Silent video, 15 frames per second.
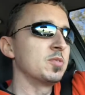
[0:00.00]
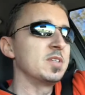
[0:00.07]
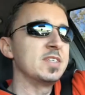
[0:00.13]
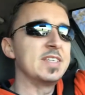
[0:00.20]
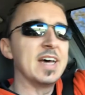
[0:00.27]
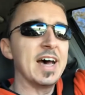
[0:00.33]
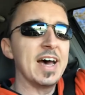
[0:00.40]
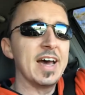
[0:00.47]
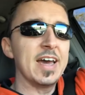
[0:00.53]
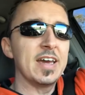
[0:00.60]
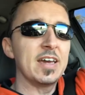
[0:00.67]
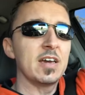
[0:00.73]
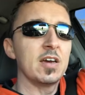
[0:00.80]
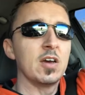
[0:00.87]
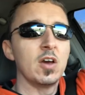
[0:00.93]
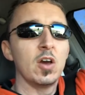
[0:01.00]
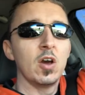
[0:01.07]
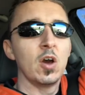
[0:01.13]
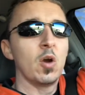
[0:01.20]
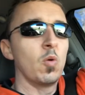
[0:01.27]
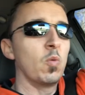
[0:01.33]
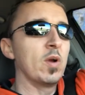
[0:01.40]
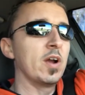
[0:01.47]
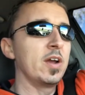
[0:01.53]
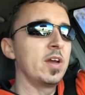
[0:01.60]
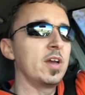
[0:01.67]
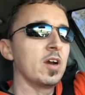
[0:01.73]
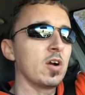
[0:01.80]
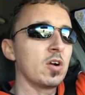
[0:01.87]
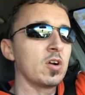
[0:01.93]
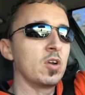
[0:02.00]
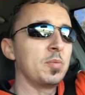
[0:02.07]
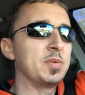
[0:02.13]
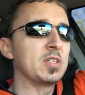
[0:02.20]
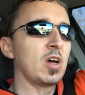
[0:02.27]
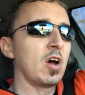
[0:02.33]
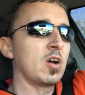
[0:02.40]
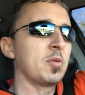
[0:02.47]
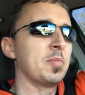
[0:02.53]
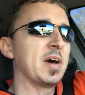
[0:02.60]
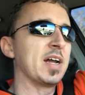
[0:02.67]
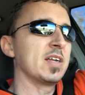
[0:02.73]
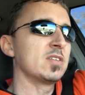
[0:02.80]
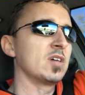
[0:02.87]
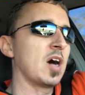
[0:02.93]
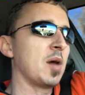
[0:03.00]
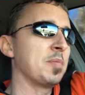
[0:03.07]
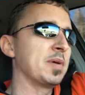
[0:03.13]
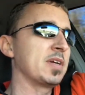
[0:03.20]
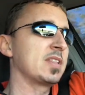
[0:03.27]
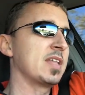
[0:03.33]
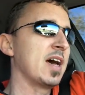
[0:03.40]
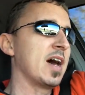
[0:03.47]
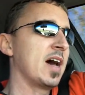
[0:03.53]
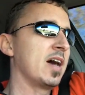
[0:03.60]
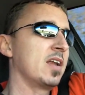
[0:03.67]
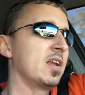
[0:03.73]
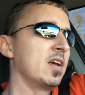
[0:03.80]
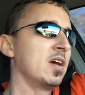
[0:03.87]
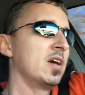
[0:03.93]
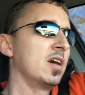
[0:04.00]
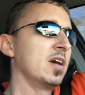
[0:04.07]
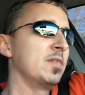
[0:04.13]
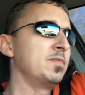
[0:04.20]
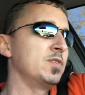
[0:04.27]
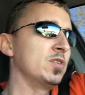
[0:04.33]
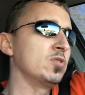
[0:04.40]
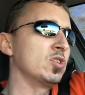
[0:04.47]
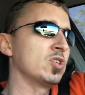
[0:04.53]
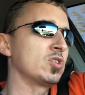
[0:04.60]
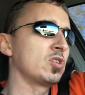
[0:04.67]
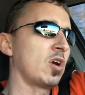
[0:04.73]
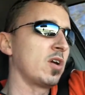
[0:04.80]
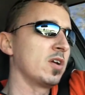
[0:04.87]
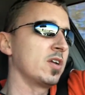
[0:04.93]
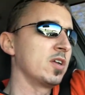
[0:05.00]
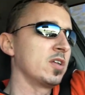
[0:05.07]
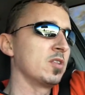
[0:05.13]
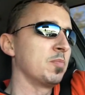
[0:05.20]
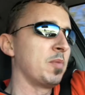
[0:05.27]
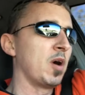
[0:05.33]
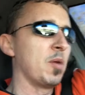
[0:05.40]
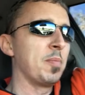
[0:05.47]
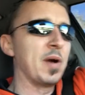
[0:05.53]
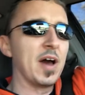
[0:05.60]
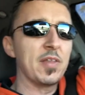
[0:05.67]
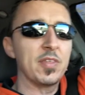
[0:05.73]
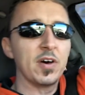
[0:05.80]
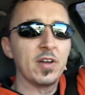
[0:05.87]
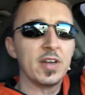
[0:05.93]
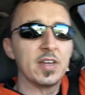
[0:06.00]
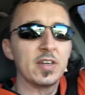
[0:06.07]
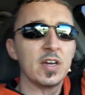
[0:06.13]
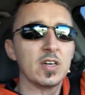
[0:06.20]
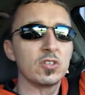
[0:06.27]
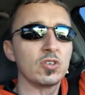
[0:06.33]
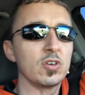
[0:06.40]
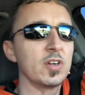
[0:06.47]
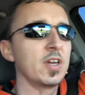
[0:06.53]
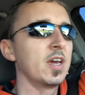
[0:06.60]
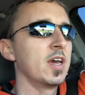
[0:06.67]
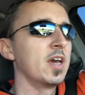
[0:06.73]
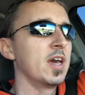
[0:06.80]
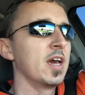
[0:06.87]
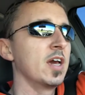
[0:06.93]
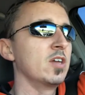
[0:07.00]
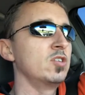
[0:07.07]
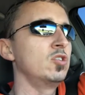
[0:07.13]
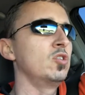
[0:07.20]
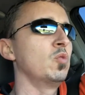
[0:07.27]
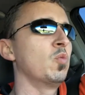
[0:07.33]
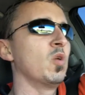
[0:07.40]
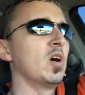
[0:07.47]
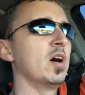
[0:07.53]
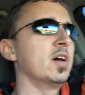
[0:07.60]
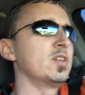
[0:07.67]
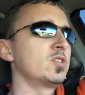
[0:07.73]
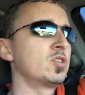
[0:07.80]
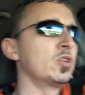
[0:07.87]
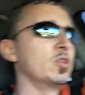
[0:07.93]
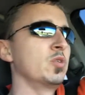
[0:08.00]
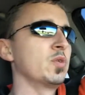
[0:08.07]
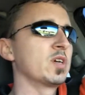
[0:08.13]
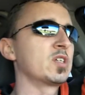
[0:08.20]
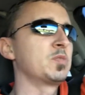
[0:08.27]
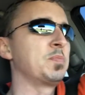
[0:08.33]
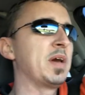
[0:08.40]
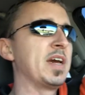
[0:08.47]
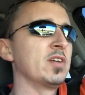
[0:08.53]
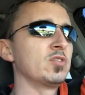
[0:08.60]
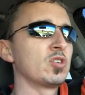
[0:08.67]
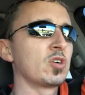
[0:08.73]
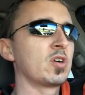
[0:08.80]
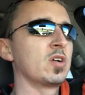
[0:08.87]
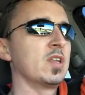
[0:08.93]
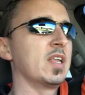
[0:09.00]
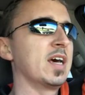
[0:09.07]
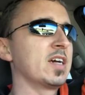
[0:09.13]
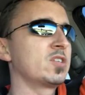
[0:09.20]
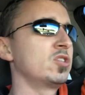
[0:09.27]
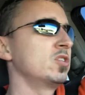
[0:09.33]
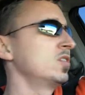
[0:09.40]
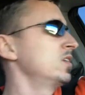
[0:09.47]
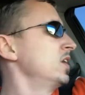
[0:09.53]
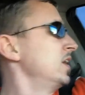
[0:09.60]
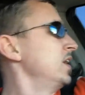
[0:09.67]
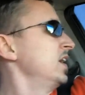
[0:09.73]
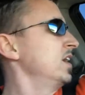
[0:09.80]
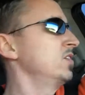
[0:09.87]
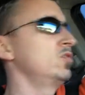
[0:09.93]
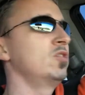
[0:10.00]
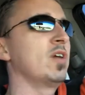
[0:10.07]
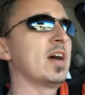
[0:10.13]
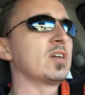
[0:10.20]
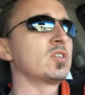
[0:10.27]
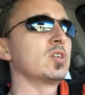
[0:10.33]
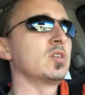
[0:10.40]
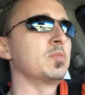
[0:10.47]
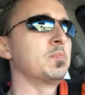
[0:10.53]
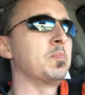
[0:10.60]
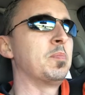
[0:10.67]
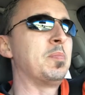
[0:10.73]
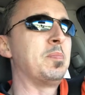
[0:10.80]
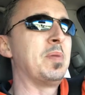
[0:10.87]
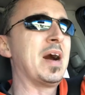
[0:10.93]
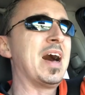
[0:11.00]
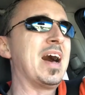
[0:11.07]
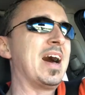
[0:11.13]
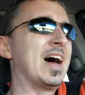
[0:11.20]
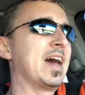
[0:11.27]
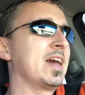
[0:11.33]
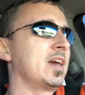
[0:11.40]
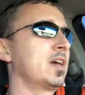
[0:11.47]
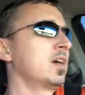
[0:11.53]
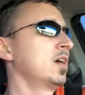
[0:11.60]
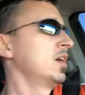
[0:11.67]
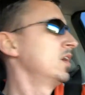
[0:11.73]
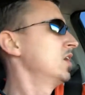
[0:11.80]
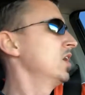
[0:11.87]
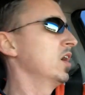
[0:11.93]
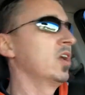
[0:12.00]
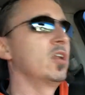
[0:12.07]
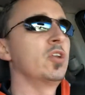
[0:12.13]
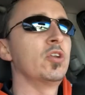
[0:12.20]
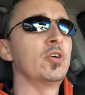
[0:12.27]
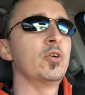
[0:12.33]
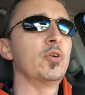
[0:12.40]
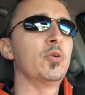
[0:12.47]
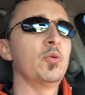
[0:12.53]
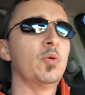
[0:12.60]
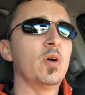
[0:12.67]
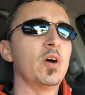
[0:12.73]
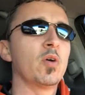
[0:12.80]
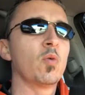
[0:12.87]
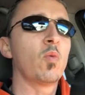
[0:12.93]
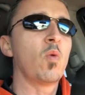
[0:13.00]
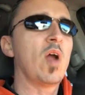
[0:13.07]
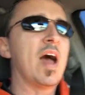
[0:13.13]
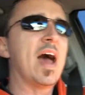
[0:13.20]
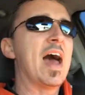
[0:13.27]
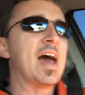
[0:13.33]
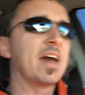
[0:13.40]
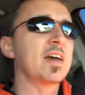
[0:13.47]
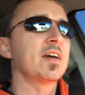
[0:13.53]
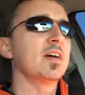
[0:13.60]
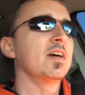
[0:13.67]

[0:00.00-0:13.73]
today, we are going to be talking about a topic that if you just started in the ball python industry and you want to expand your collection and you actually buy a new rack